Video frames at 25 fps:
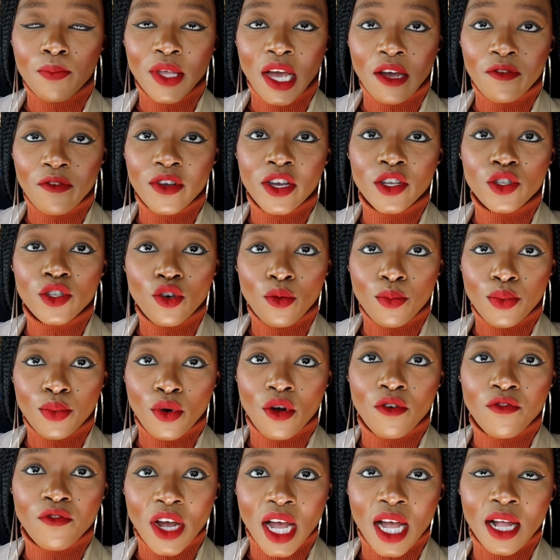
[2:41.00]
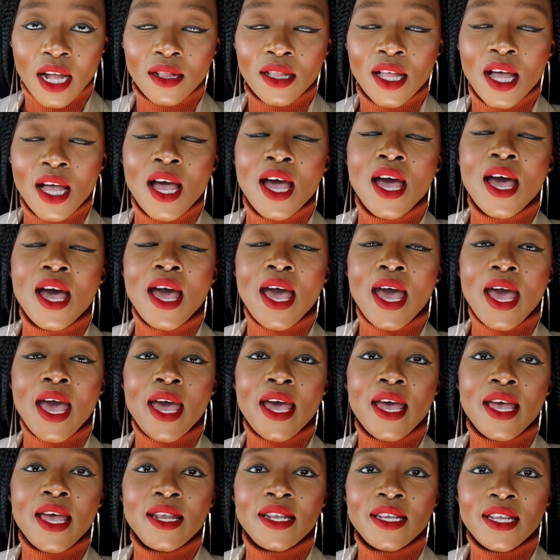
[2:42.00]
affect your profile,
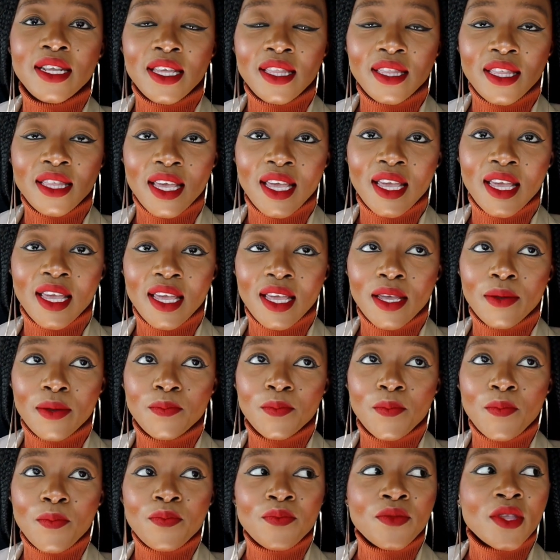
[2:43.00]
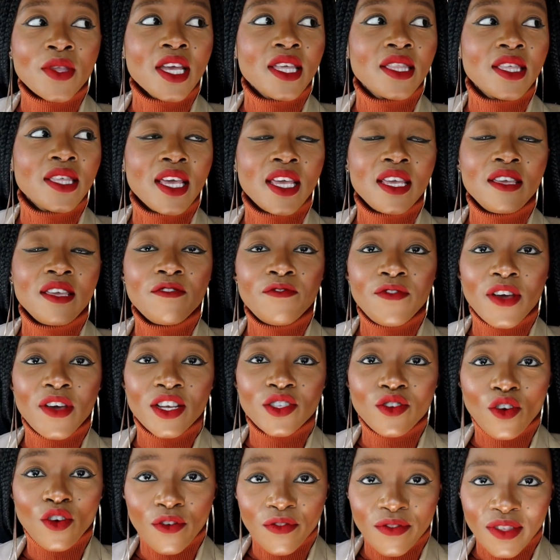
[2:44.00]
and the
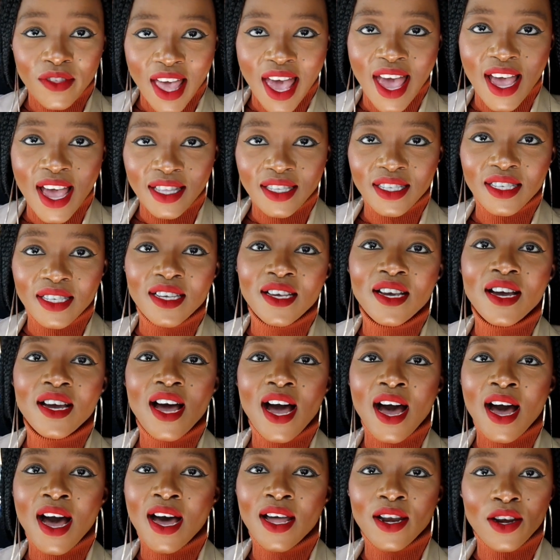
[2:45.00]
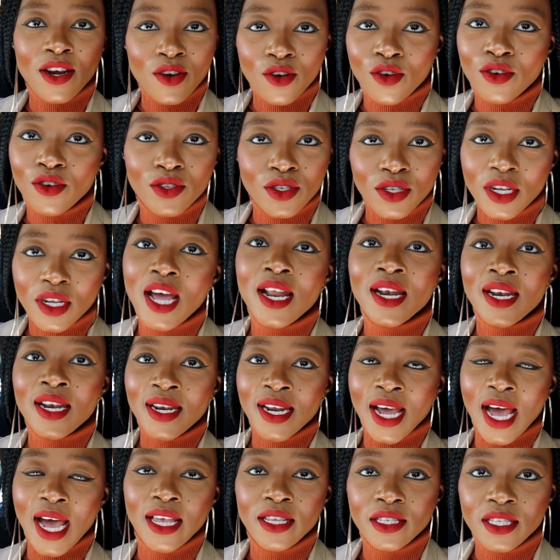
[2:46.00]
effects of that are not
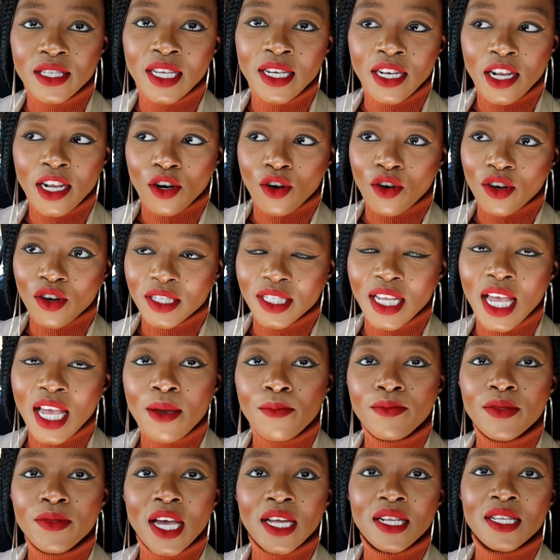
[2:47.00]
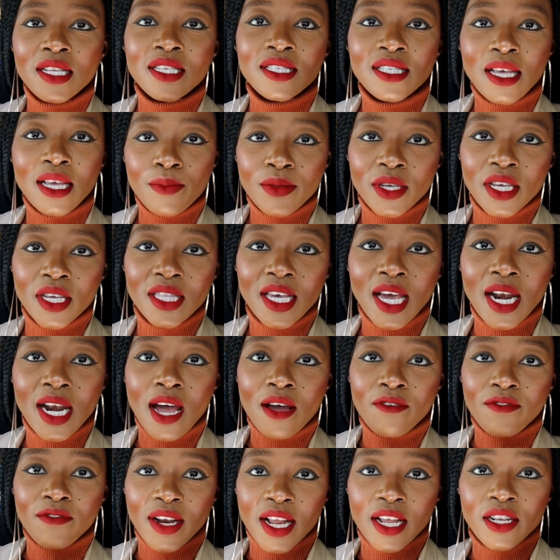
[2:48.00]
nice in the long term. That is something that
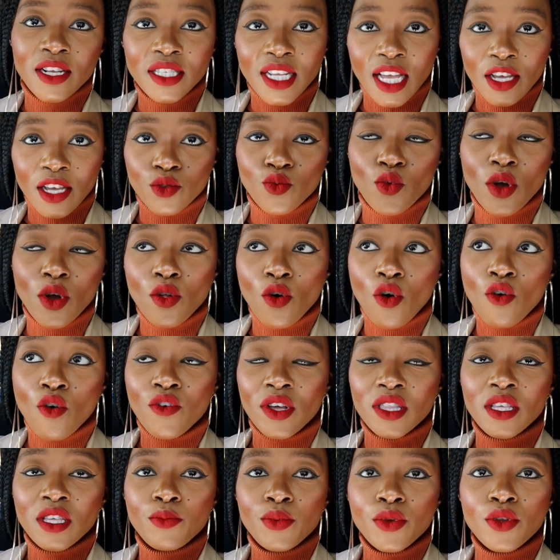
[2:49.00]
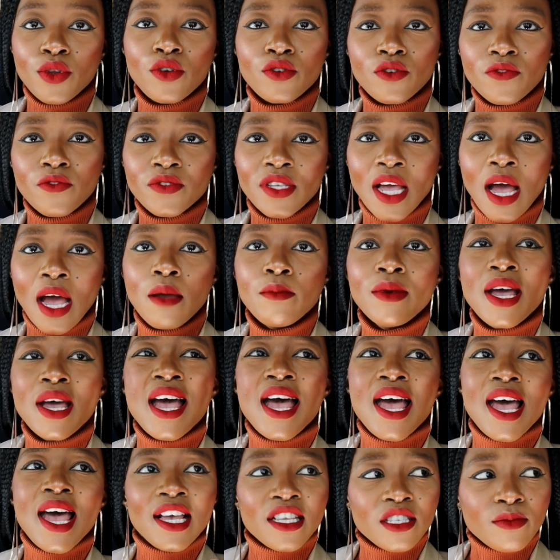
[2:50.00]
I've learned as well over the period of time.
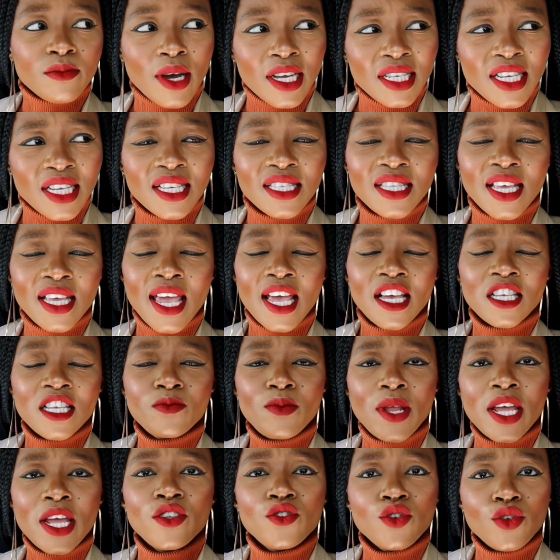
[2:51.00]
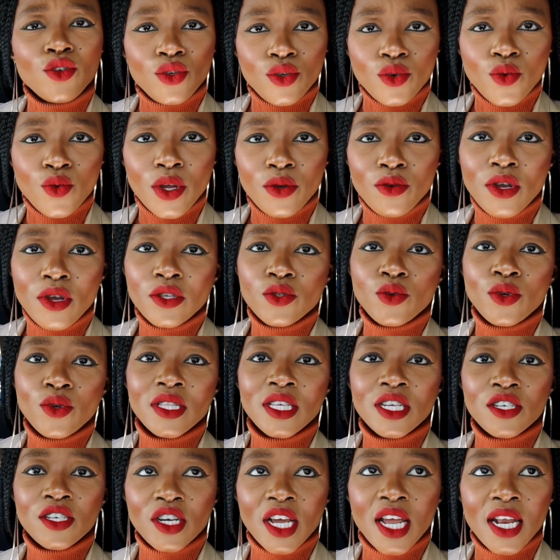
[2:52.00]
As much as they explain to you when you are doing
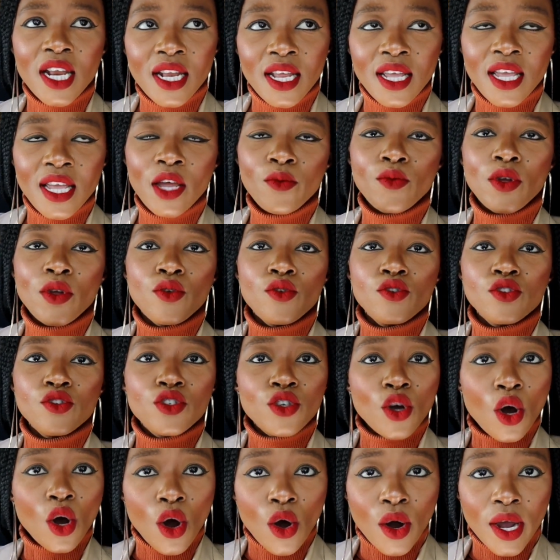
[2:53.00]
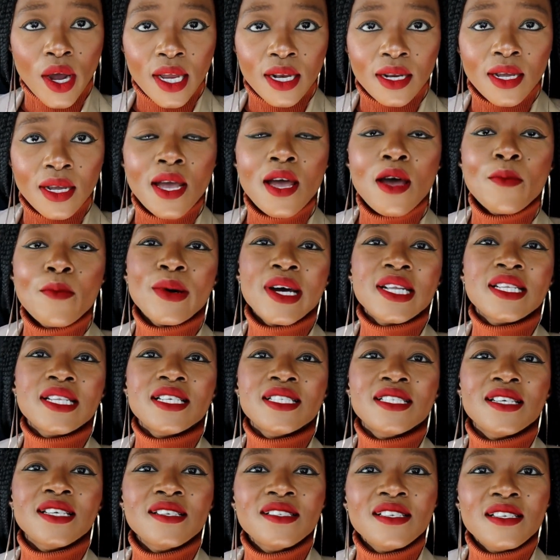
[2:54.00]
the training and when you join, but
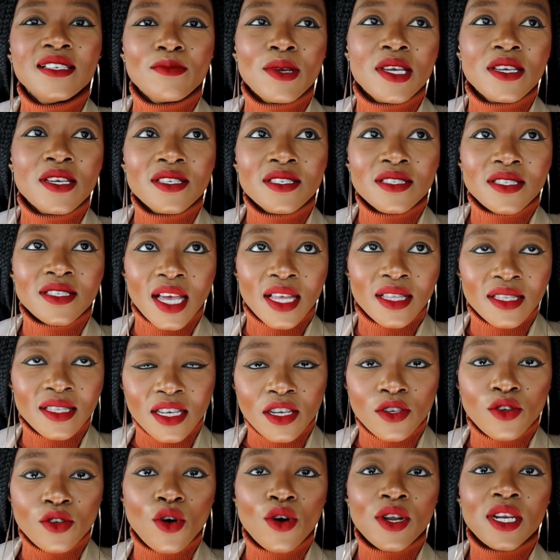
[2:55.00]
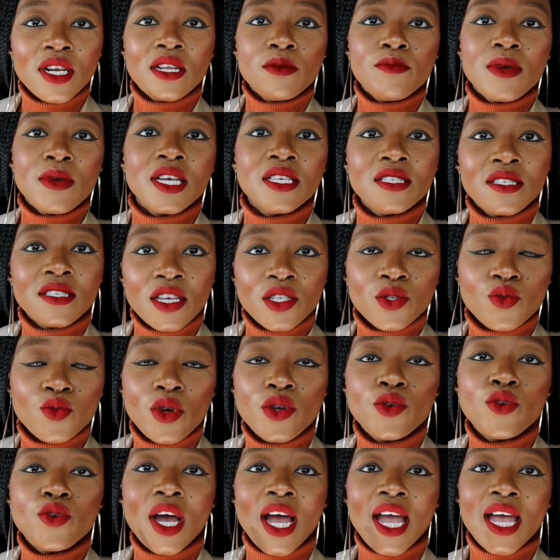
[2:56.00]
it doesn't make sense. It only makes sense
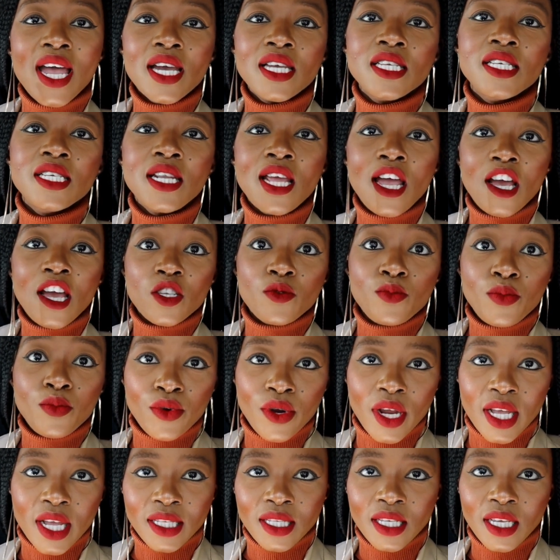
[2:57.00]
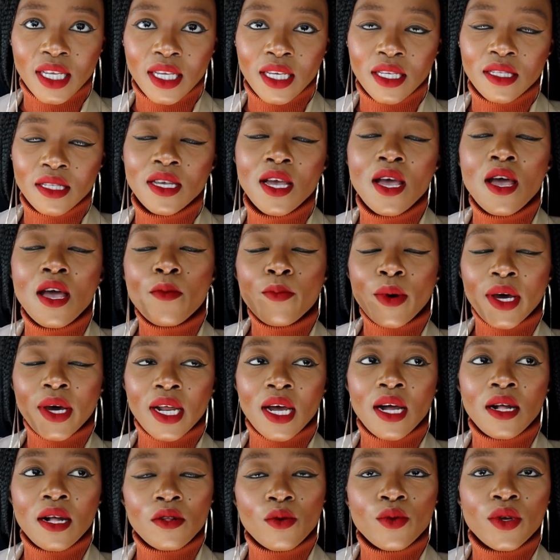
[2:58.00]
when you are actually experiencing it. But
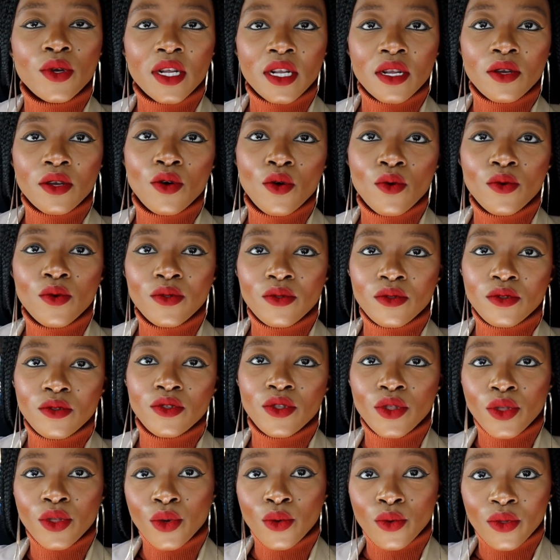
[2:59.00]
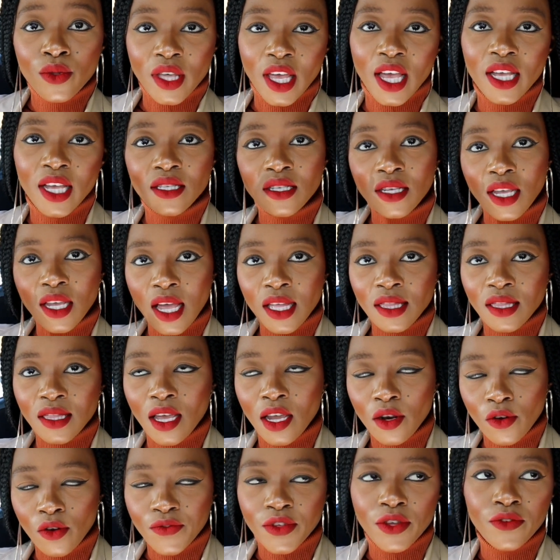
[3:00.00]
I'll quickly go through that at the
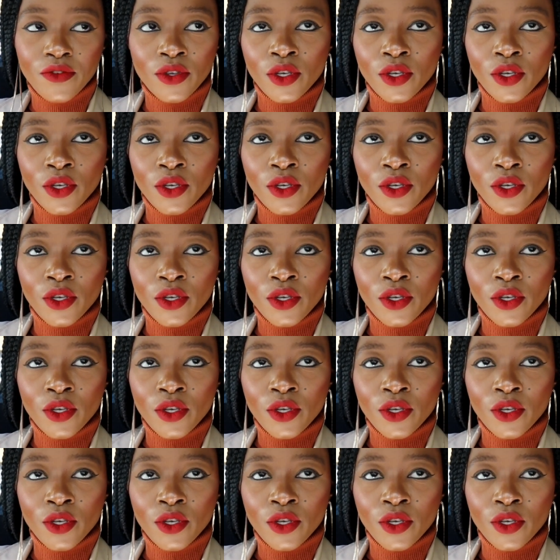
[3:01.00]
end of the